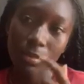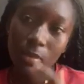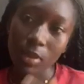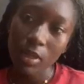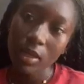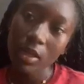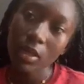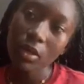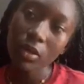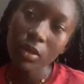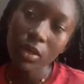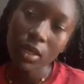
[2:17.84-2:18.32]

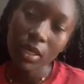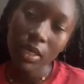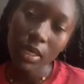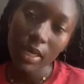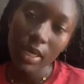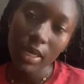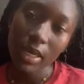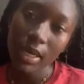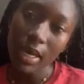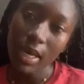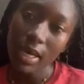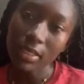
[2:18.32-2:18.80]
may
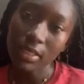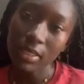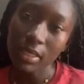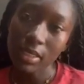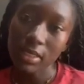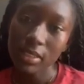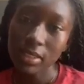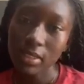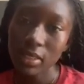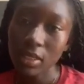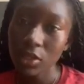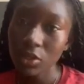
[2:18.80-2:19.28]
occur as a
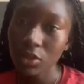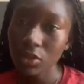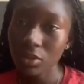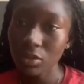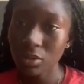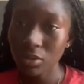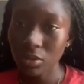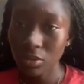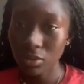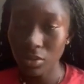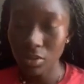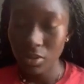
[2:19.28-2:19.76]

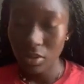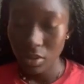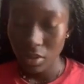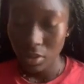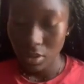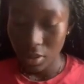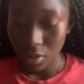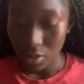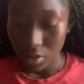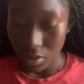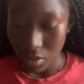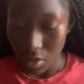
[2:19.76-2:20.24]
single
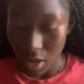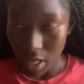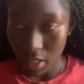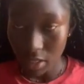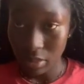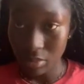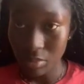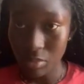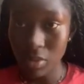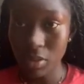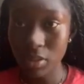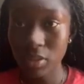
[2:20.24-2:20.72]
growth or
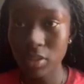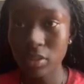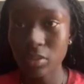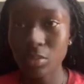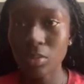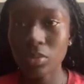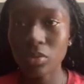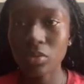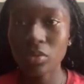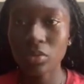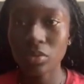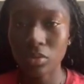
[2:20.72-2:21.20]
as
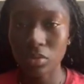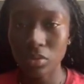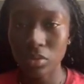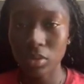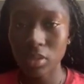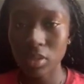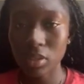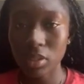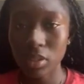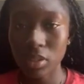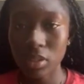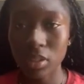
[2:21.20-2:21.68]
multiple
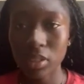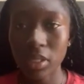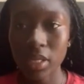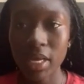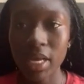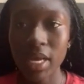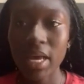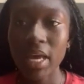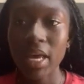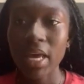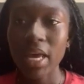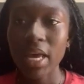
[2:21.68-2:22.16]
growths,
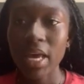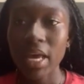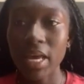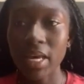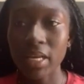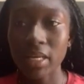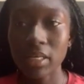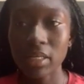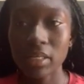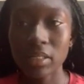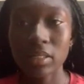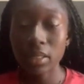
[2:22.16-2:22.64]

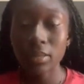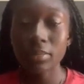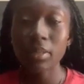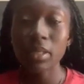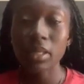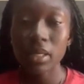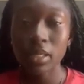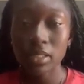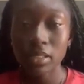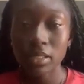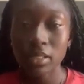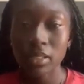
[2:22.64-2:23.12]
and in some
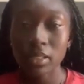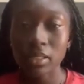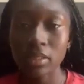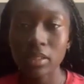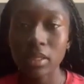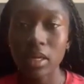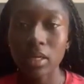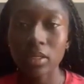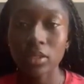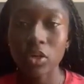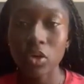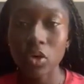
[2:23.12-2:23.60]
cases
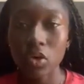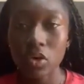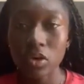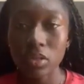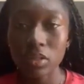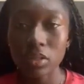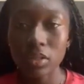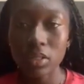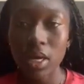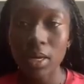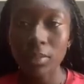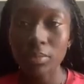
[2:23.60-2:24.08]
can
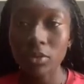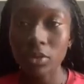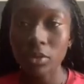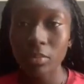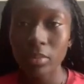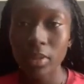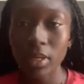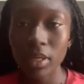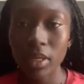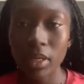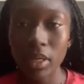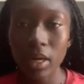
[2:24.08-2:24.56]
cause
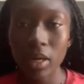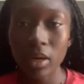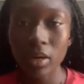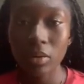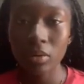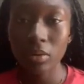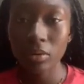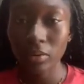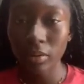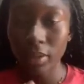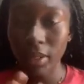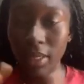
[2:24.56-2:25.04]

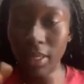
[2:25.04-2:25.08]
abdominal